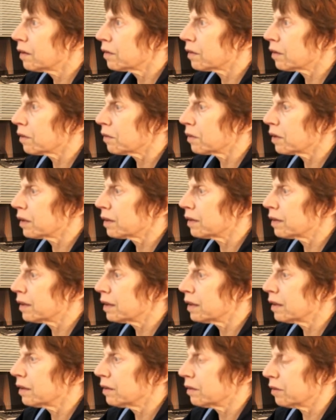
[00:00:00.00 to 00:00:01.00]
So this
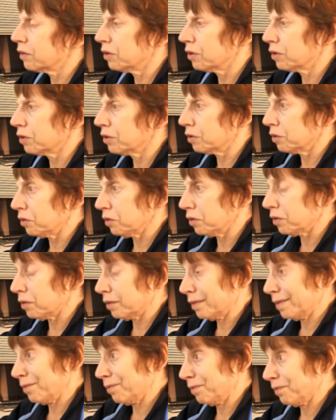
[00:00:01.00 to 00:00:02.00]
is used.
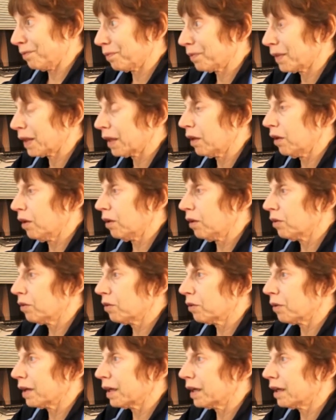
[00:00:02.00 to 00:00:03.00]

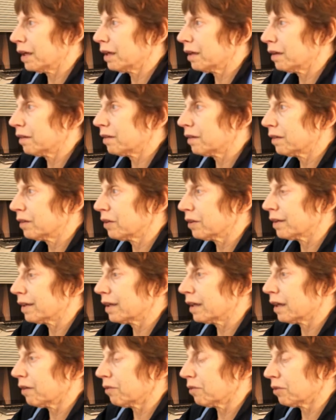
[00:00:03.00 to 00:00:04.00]
So I can't just
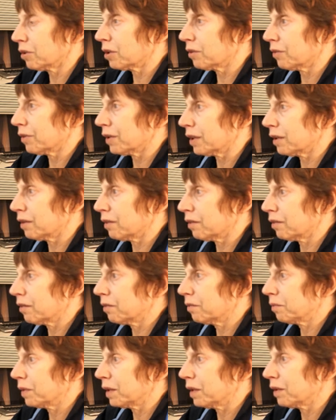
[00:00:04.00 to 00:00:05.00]
get rid of it,
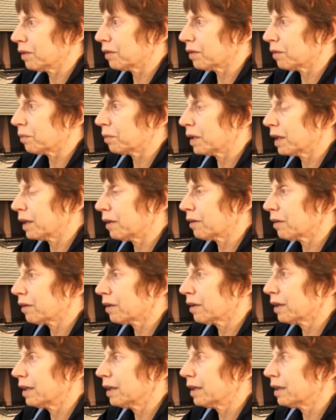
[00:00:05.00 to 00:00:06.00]
because
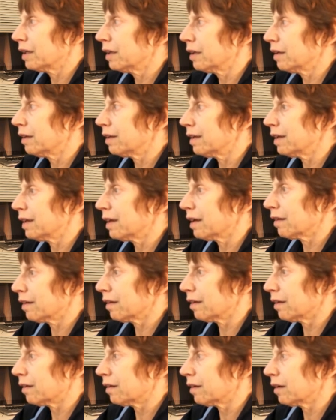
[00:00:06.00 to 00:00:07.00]
apparently it is
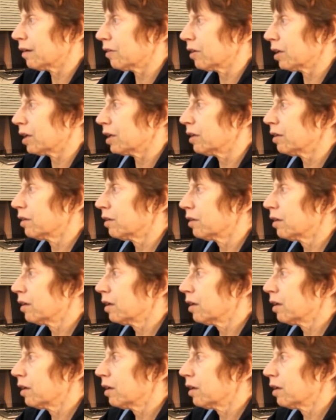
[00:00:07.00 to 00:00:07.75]
necessary.